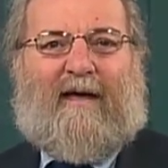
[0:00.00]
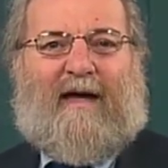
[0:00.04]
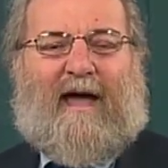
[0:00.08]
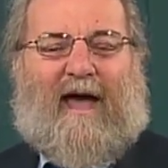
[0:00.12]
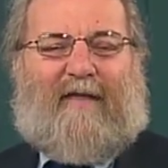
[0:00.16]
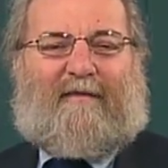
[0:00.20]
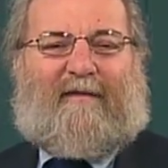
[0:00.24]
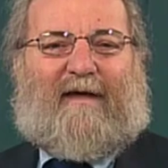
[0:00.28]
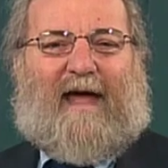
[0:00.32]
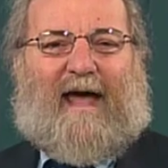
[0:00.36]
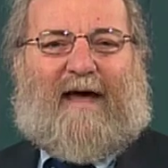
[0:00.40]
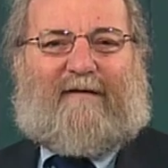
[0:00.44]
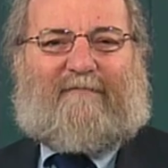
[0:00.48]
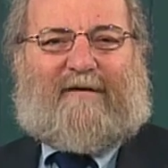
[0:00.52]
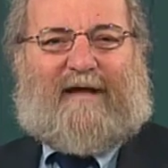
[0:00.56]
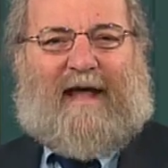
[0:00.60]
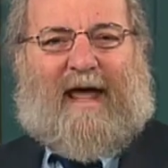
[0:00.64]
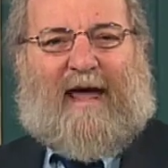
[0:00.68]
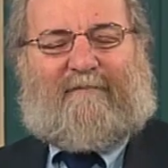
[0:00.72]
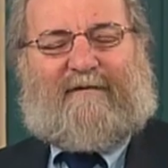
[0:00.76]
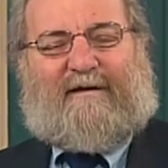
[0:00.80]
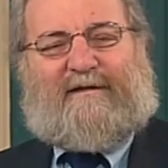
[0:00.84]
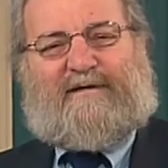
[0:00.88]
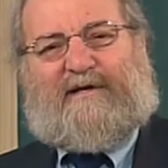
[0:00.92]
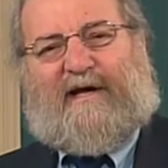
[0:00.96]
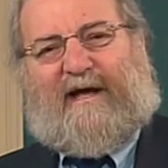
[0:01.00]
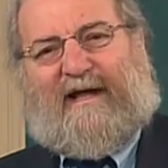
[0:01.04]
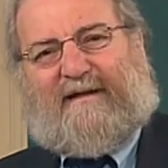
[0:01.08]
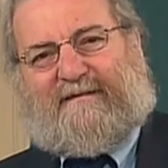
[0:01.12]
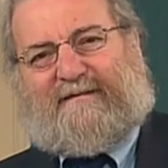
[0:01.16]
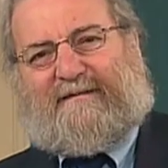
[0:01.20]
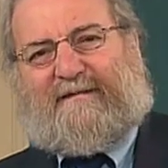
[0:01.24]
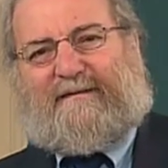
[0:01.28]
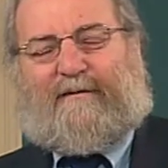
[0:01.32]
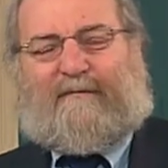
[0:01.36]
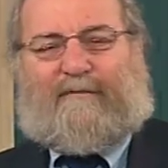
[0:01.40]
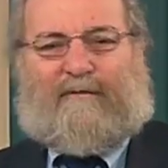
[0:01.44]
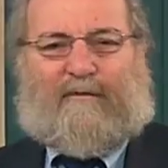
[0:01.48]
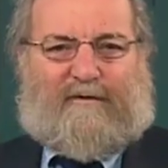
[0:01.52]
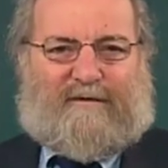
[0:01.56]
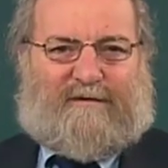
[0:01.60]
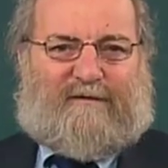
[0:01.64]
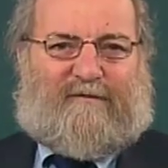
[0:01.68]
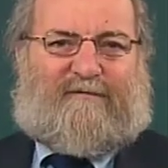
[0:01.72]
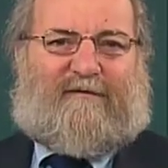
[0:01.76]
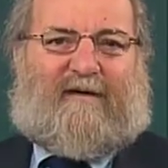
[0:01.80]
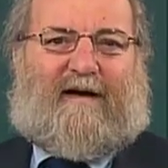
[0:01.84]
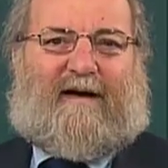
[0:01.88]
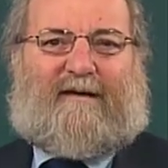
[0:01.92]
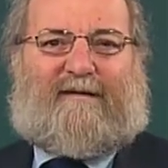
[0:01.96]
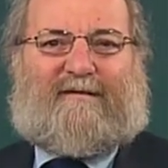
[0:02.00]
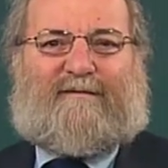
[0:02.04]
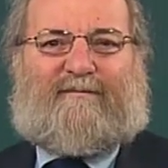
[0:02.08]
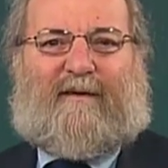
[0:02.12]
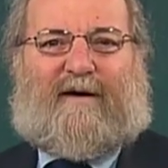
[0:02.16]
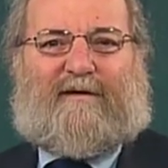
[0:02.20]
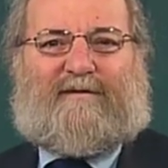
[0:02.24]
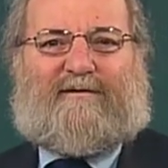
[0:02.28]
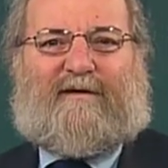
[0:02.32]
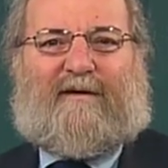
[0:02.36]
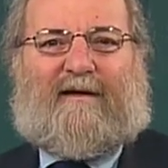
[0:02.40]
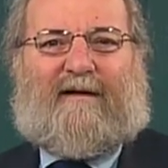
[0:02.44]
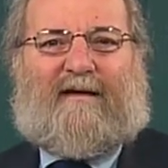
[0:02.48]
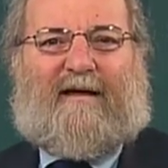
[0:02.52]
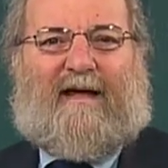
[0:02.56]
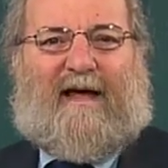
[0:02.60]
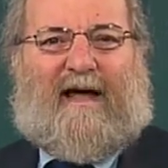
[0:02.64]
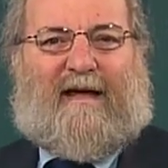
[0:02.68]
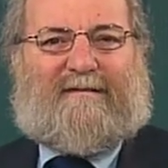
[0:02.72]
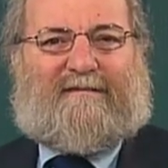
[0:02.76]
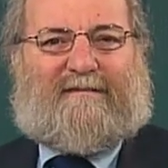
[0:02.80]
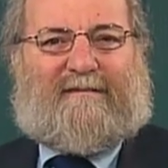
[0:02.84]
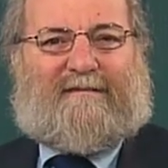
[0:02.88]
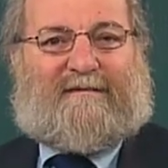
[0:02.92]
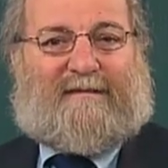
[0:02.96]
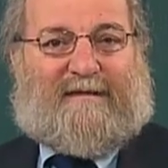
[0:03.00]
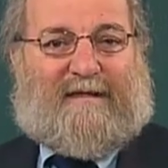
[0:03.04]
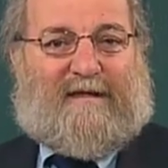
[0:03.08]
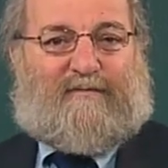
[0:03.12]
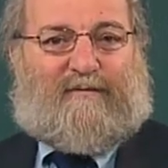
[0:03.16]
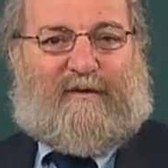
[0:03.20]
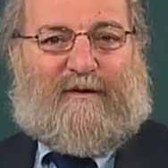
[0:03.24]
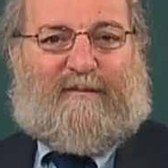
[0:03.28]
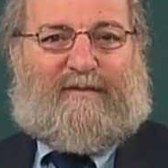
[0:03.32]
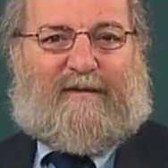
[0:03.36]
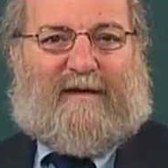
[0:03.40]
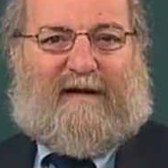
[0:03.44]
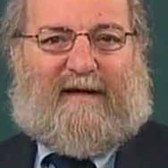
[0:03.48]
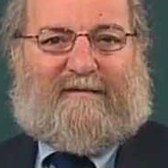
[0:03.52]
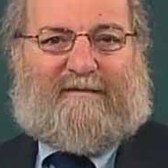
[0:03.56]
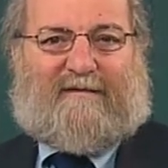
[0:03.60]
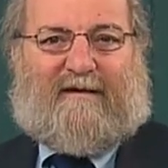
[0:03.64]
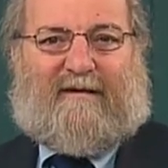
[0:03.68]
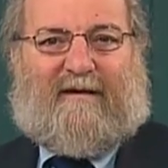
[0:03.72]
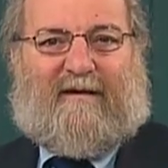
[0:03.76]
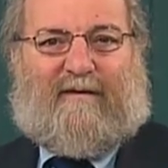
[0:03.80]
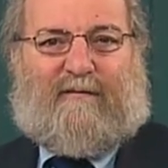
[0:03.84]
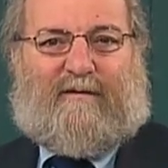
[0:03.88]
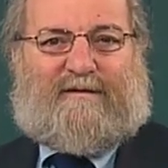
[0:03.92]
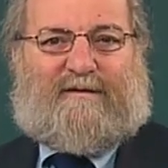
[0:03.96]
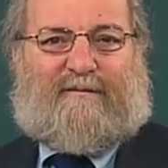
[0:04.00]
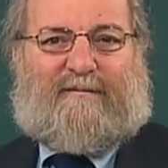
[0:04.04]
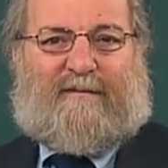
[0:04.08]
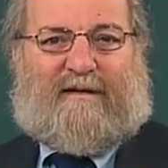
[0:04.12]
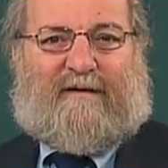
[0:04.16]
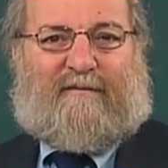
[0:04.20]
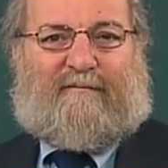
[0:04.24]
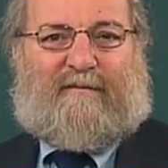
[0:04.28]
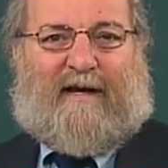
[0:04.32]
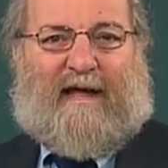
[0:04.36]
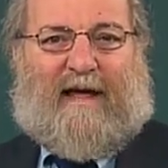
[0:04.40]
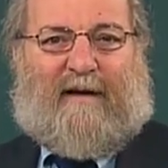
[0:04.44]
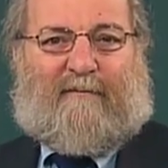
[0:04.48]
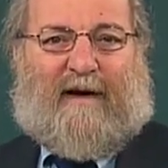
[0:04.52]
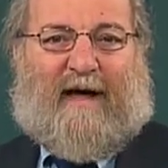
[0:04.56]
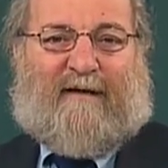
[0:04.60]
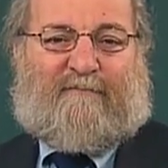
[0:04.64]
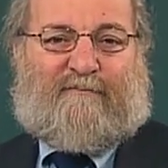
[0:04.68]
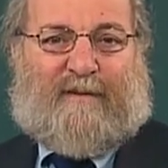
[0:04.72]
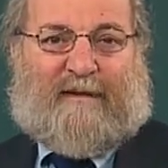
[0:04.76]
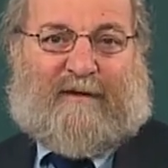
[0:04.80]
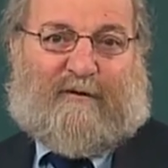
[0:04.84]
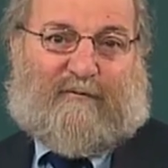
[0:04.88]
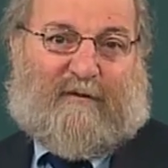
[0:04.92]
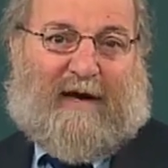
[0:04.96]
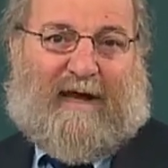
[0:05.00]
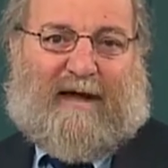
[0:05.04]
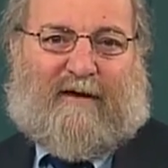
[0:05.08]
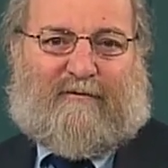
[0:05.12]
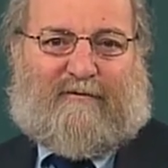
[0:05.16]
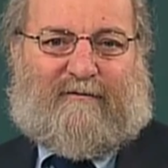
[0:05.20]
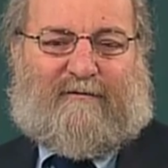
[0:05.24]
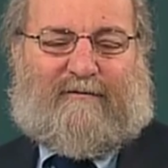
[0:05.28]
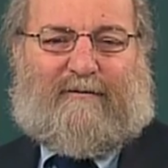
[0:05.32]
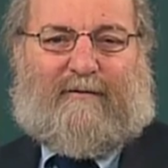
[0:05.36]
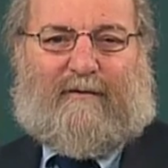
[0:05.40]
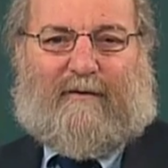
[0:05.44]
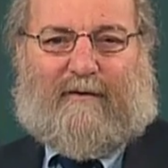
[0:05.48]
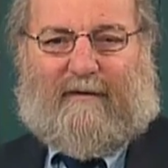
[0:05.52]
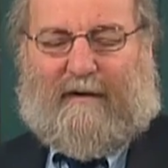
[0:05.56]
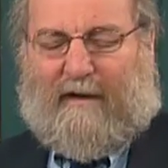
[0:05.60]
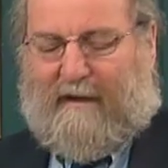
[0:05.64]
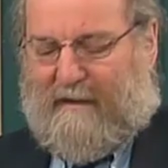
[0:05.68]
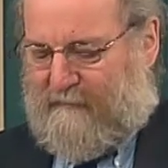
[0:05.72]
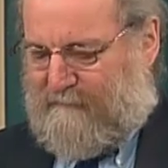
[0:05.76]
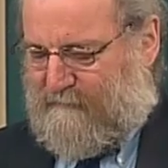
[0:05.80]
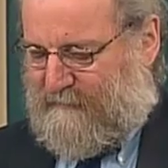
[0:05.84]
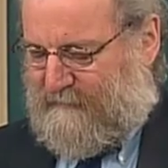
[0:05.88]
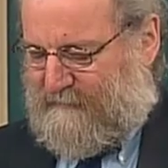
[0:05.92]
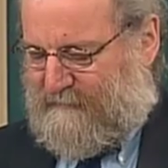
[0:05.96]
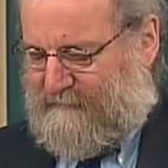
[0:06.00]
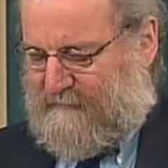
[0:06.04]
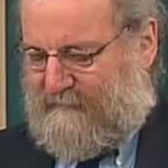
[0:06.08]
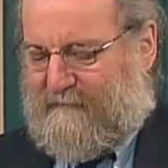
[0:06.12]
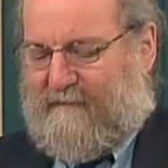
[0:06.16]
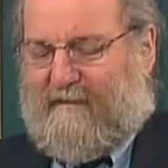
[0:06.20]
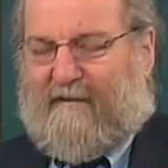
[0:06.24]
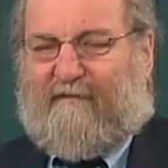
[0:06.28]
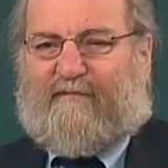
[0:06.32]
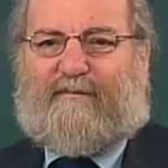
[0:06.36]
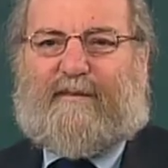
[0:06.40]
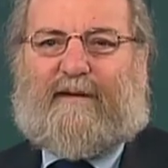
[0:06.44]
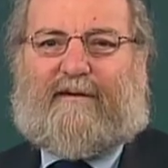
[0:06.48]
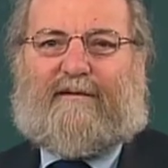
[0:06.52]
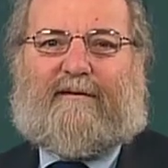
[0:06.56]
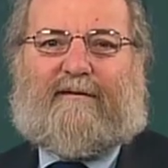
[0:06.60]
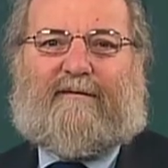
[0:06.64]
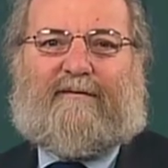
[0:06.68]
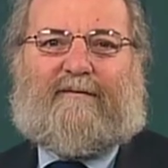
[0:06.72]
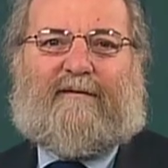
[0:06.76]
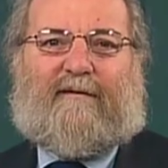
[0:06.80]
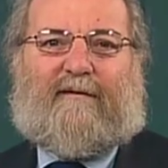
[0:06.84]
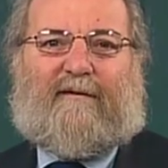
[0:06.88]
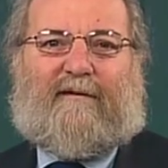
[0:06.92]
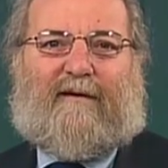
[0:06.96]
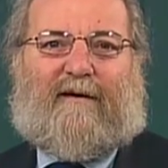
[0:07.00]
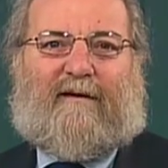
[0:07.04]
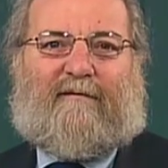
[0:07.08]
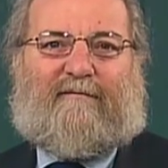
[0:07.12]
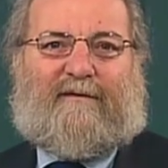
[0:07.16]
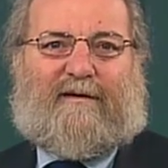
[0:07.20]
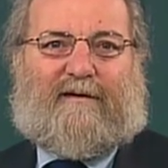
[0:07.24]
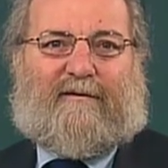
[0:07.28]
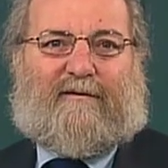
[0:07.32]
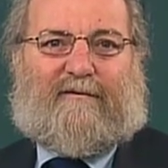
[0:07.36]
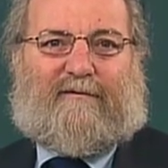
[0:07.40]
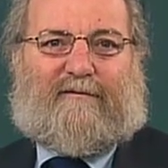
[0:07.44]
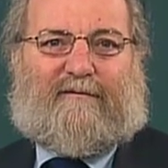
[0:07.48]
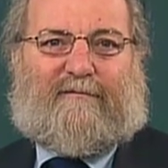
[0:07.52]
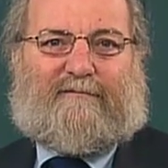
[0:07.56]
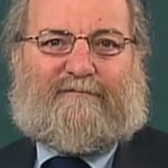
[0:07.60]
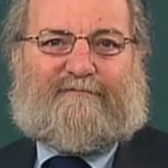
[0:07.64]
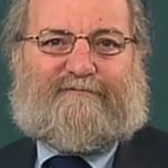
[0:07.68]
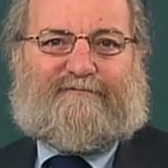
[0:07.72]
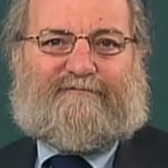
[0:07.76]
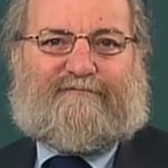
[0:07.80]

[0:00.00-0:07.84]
and they haven't had a chance to diversify as much as the C3 plants, which have been around for hundreds of millions of years.